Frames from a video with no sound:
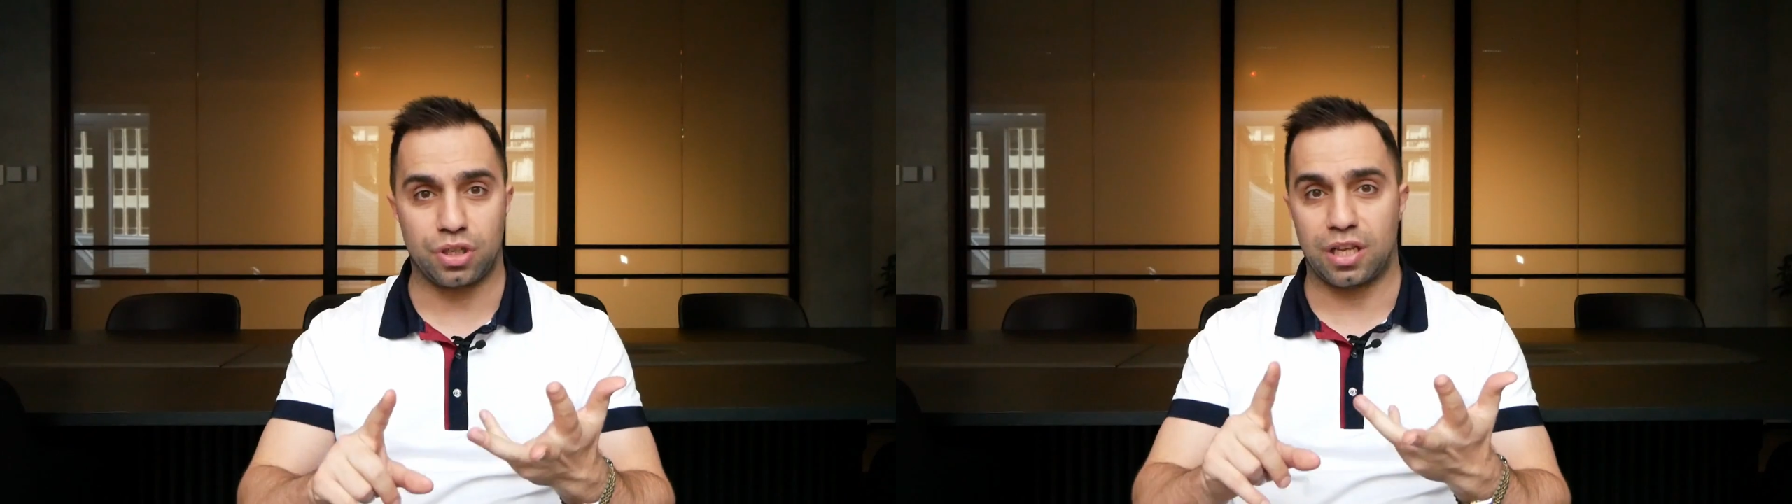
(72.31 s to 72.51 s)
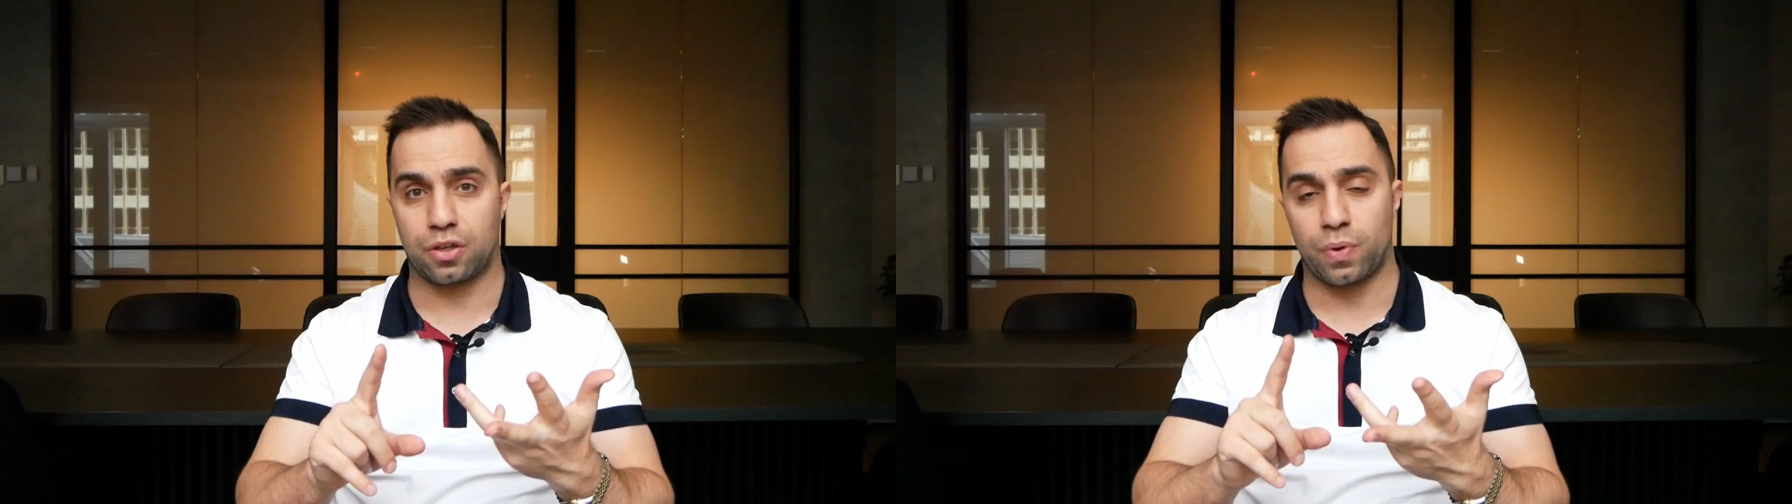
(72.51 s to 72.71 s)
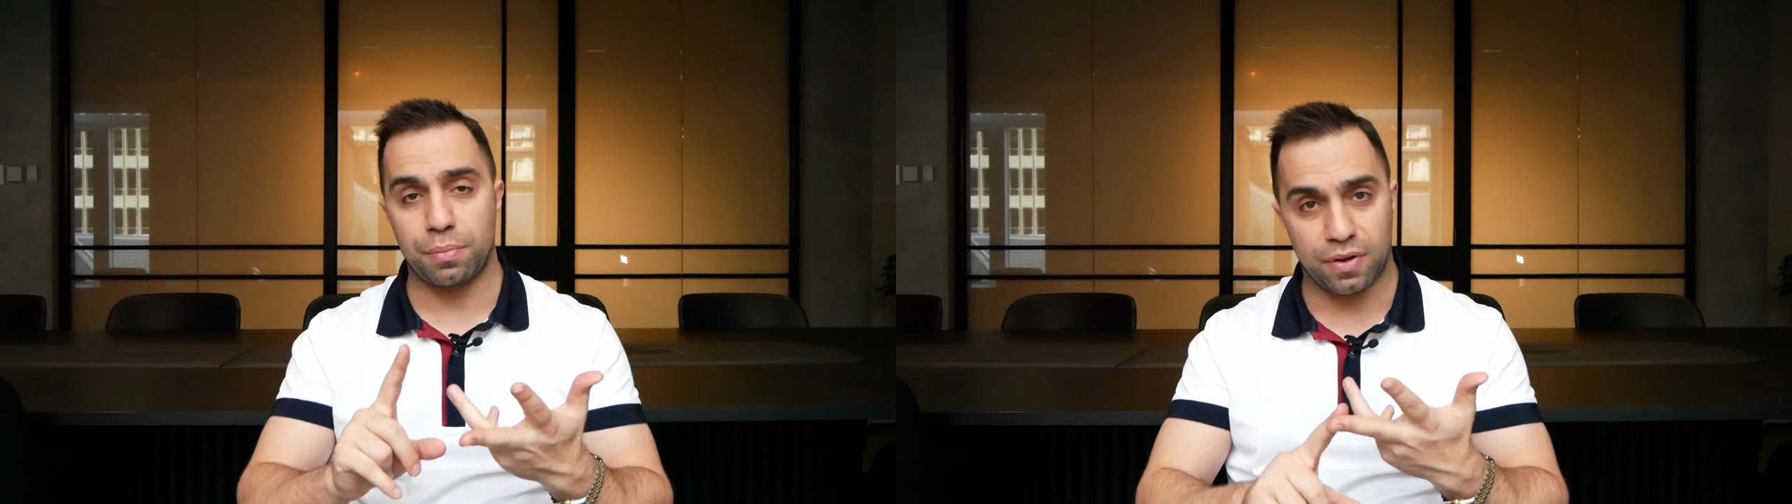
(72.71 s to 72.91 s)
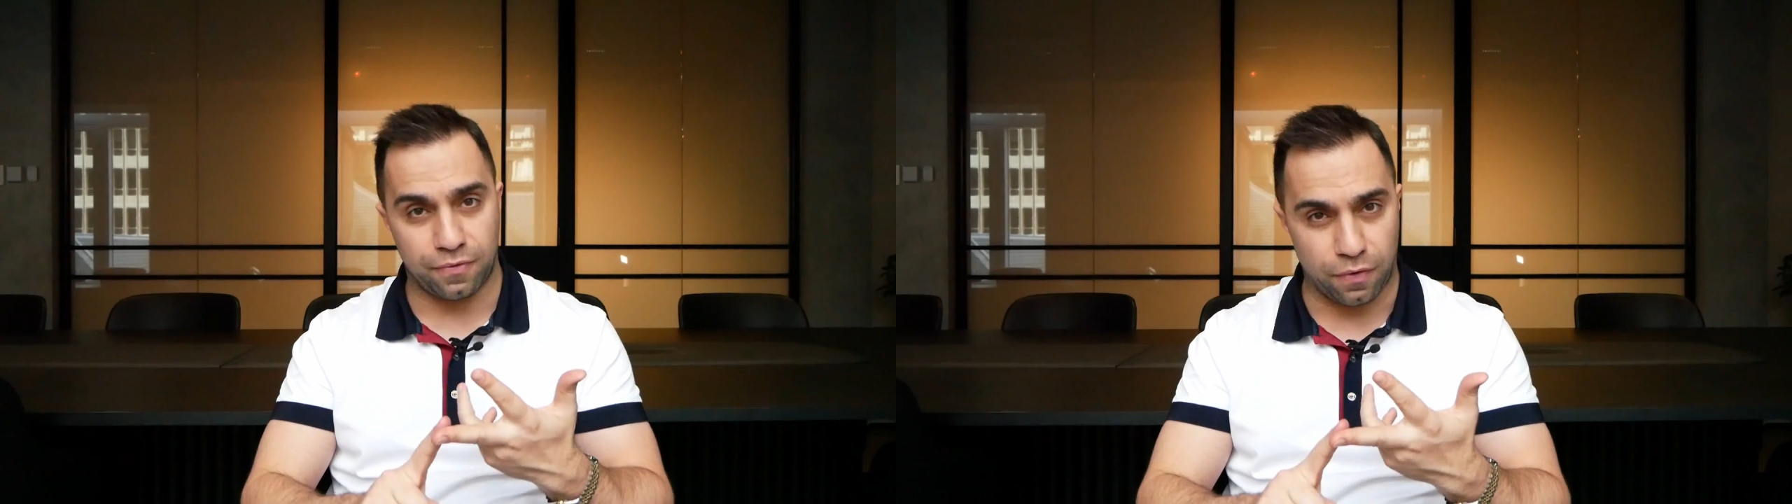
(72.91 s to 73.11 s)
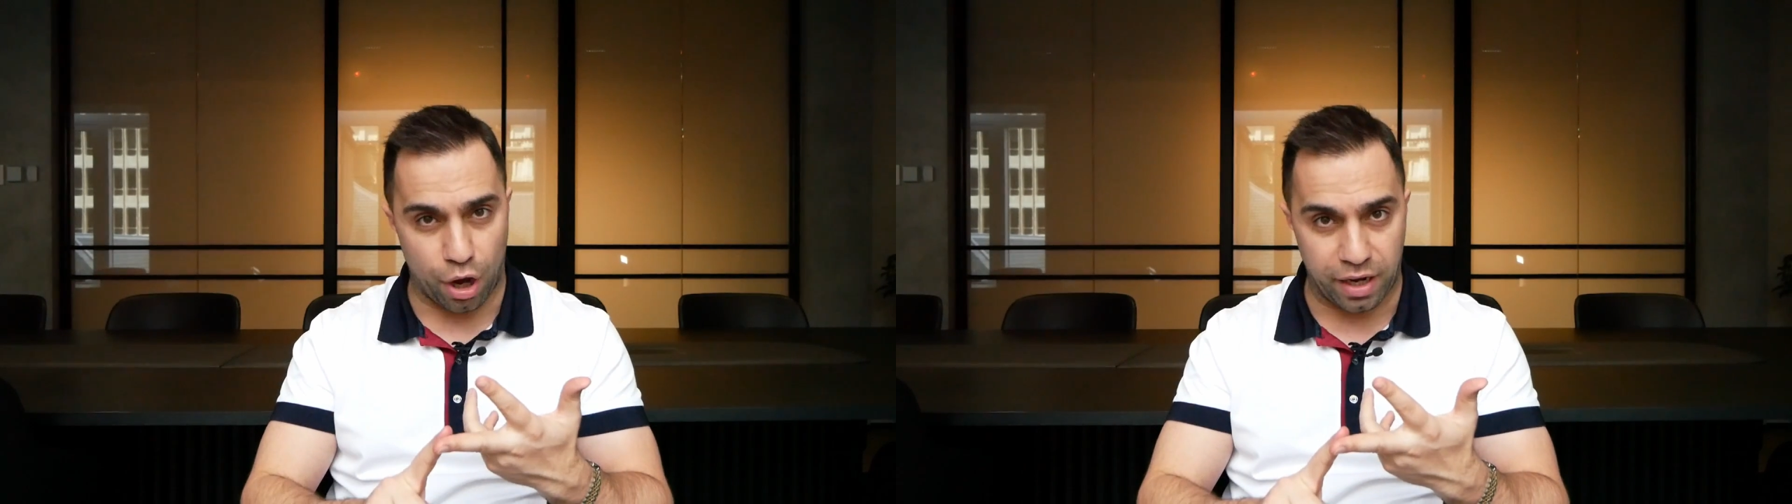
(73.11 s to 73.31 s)
you need equipment
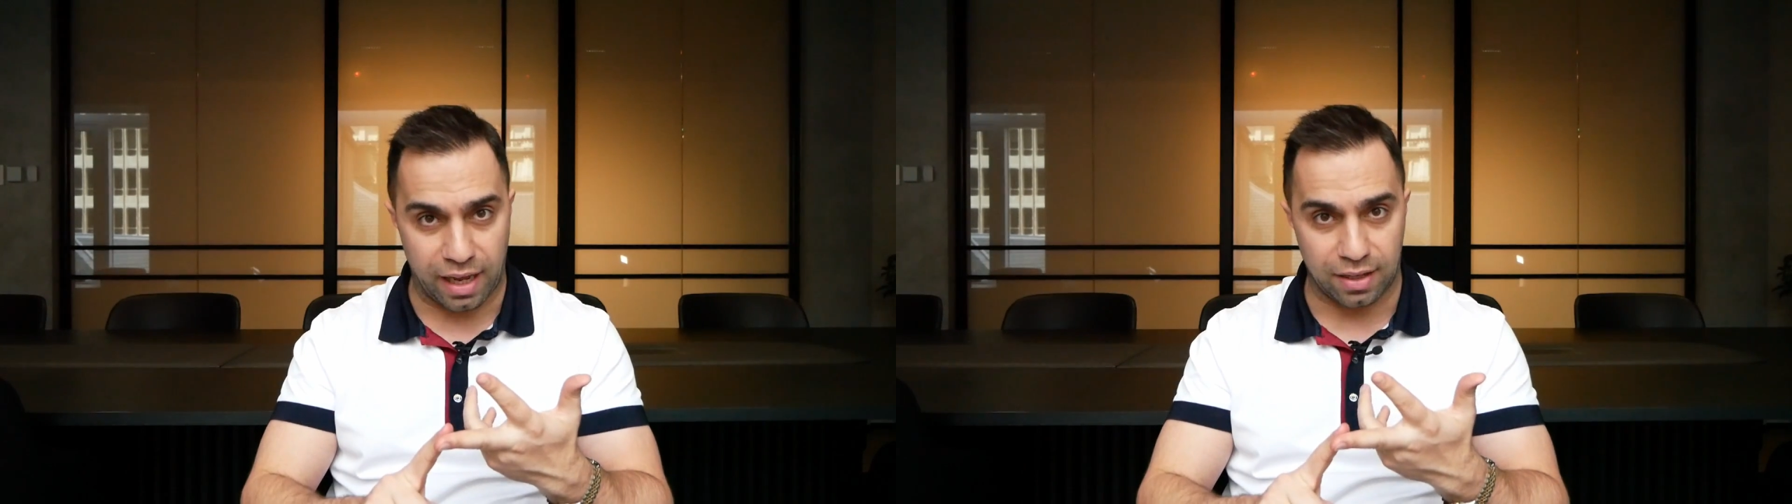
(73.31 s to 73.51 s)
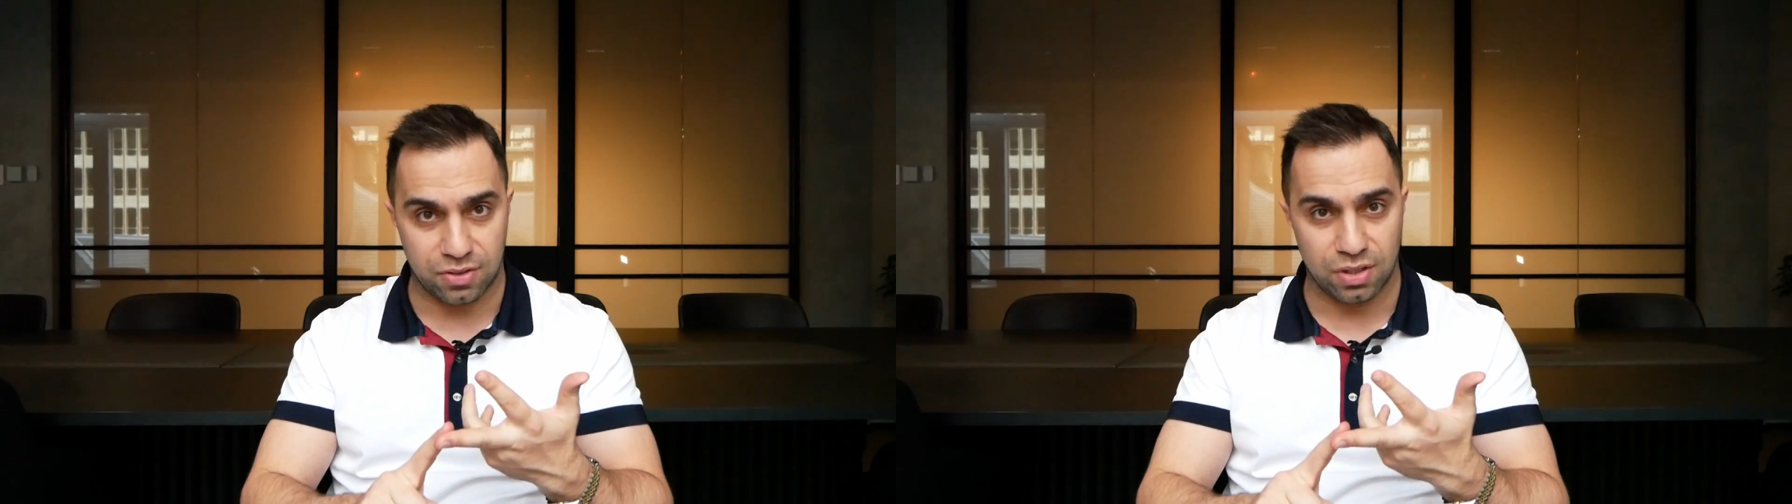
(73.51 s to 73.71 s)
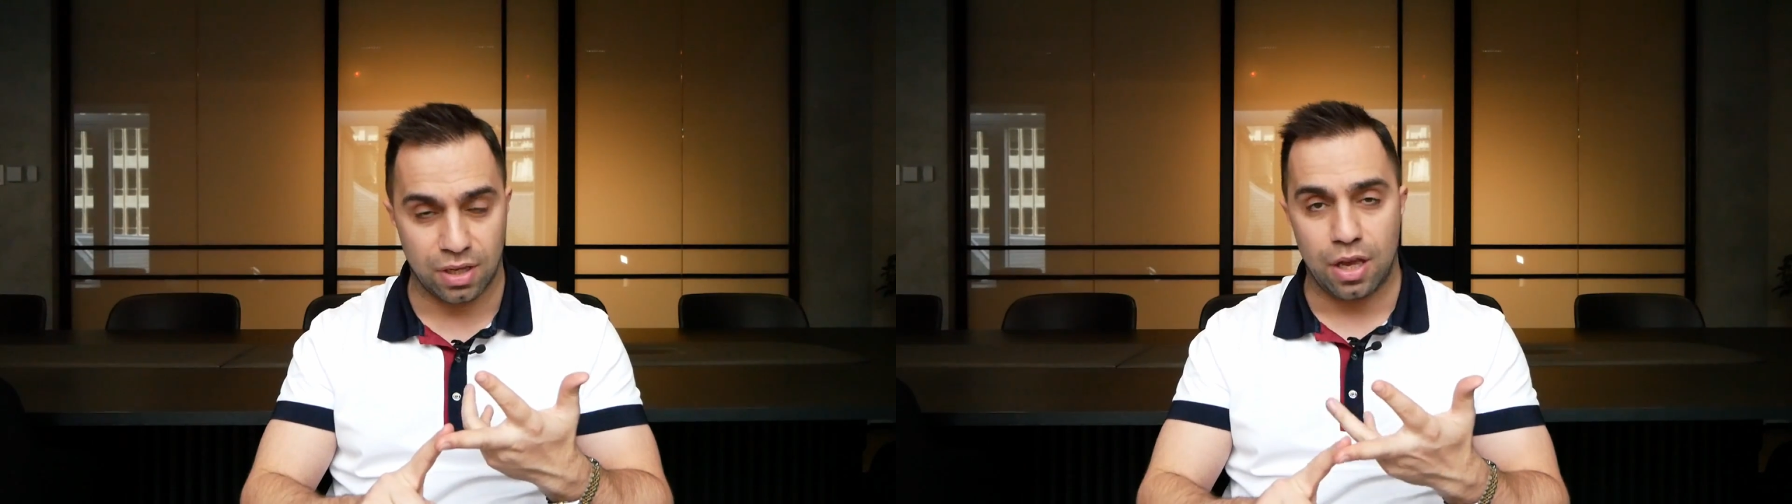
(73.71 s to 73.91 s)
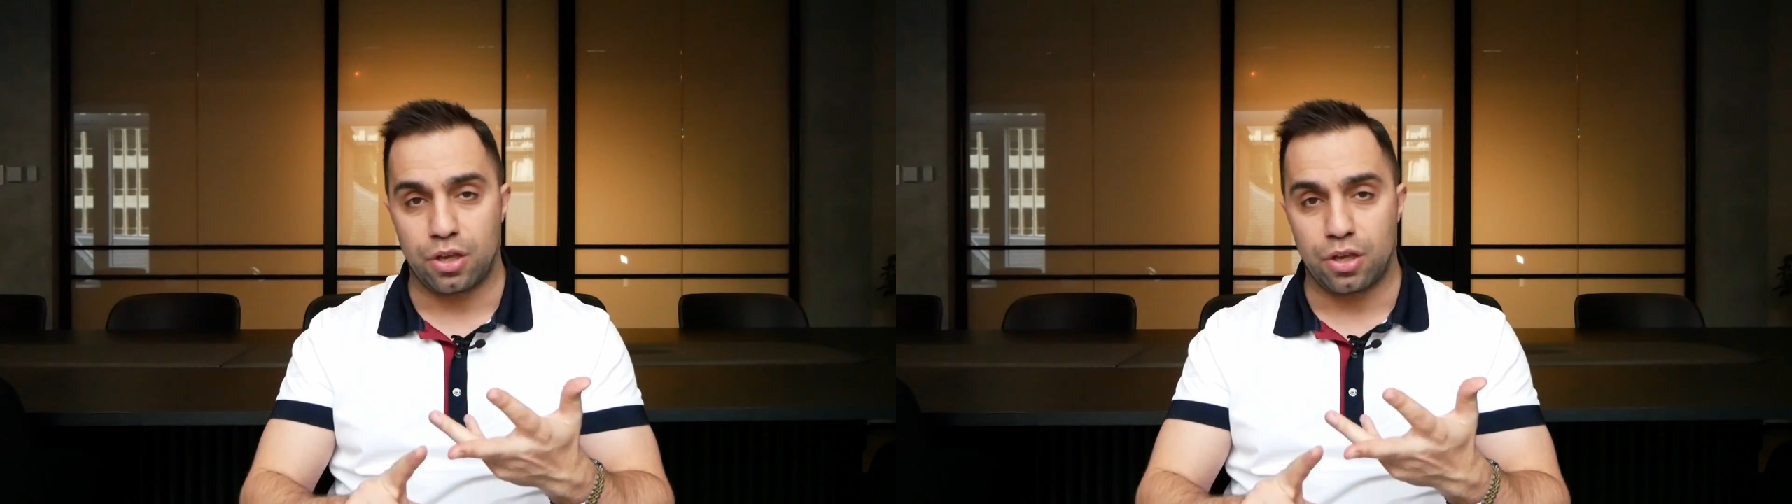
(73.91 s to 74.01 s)
finance,